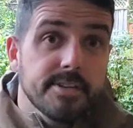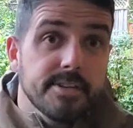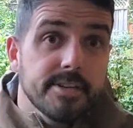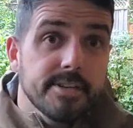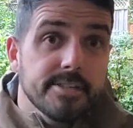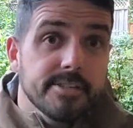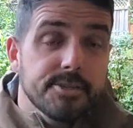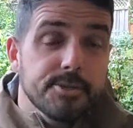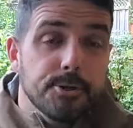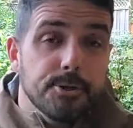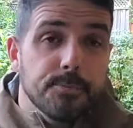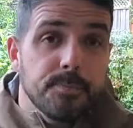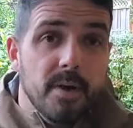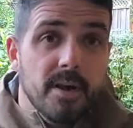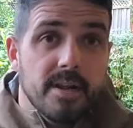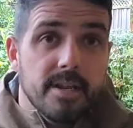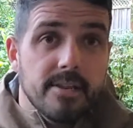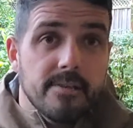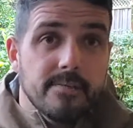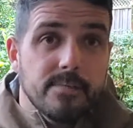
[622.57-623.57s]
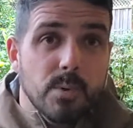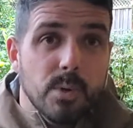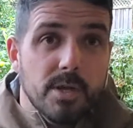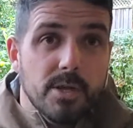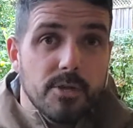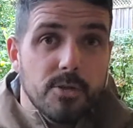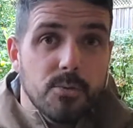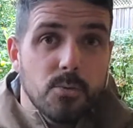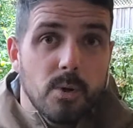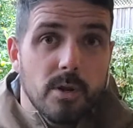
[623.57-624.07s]
it's your money, what
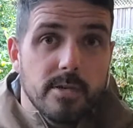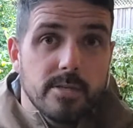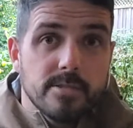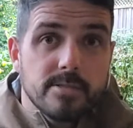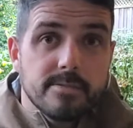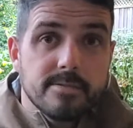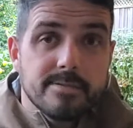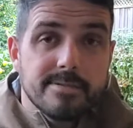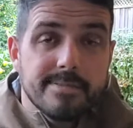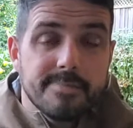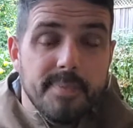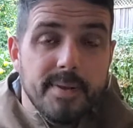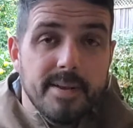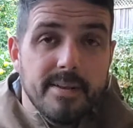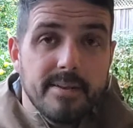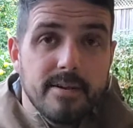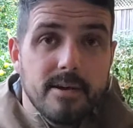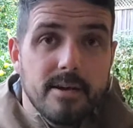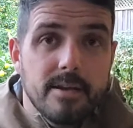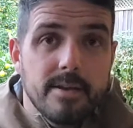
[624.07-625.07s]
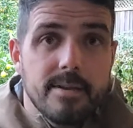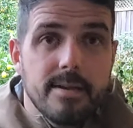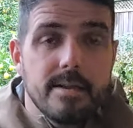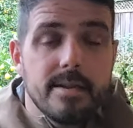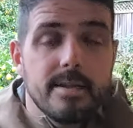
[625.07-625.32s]
you want to spend it on.